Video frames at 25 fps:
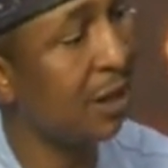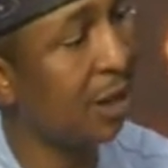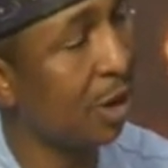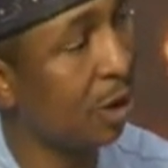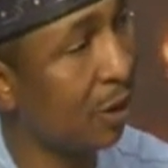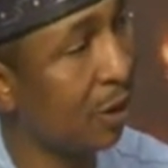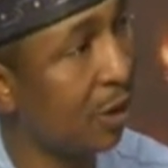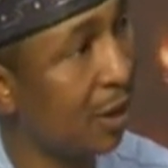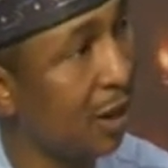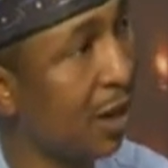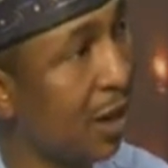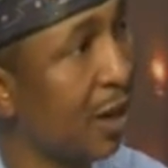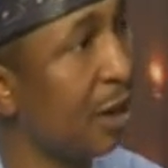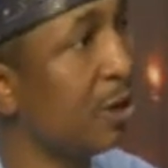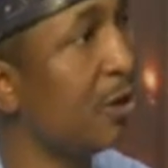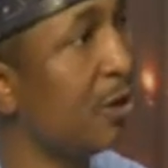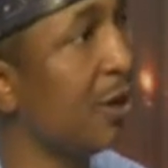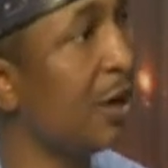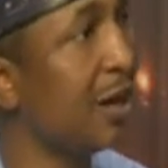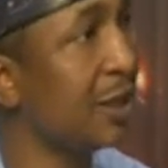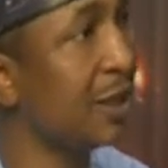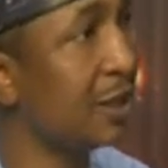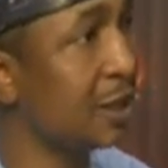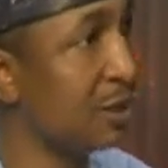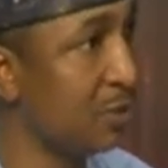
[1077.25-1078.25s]
in a corner and
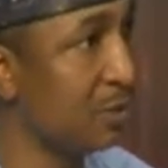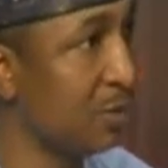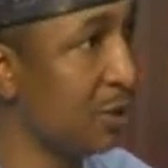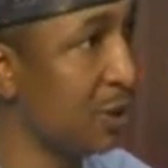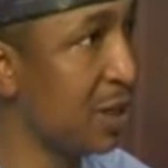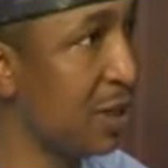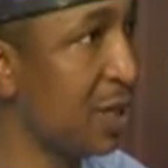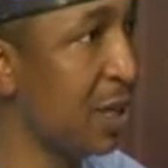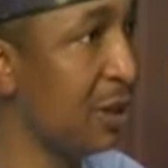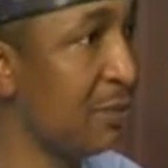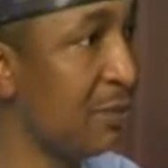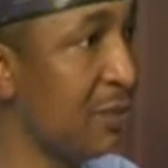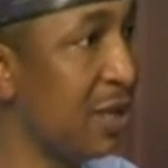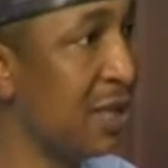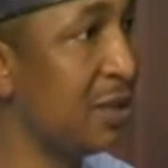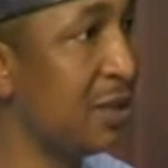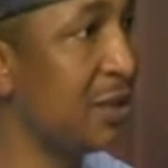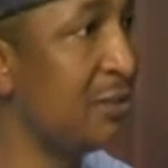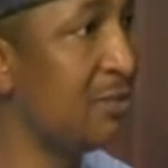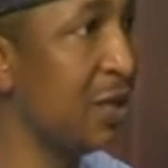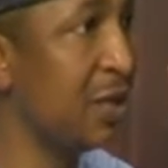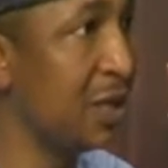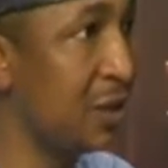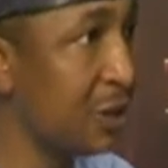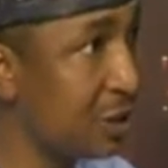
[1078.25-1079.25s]
collect money and make,
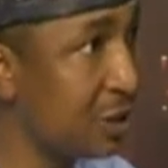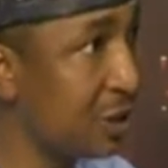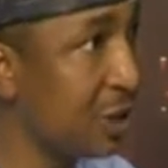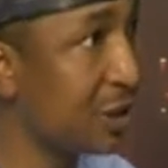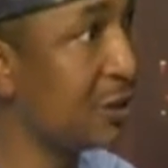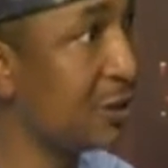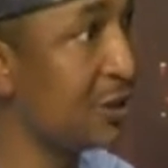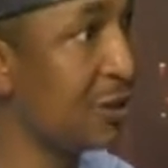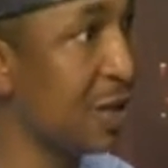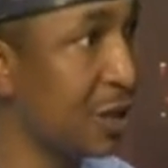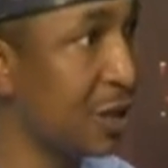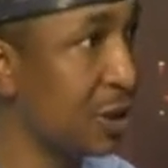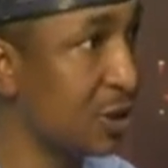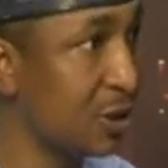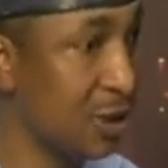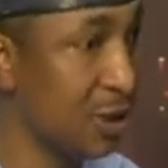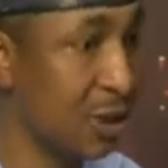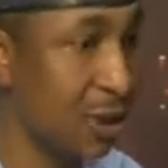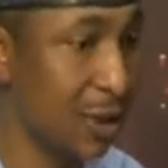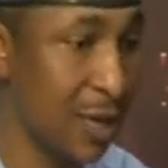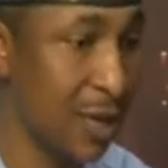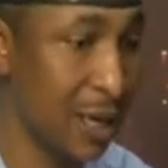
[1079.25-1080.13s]
made it transactional.